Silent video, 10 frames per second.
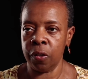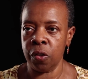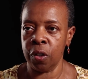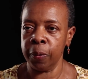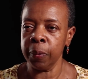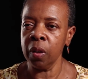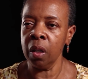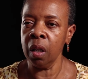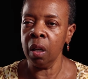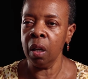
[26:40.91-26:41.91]
do
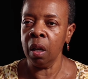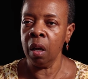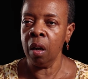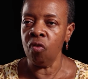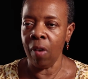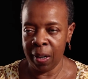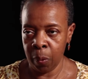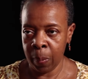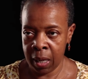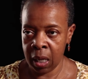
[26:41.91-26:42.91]
right
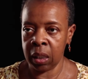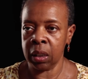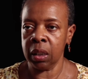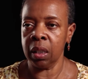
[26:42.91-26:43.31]
away.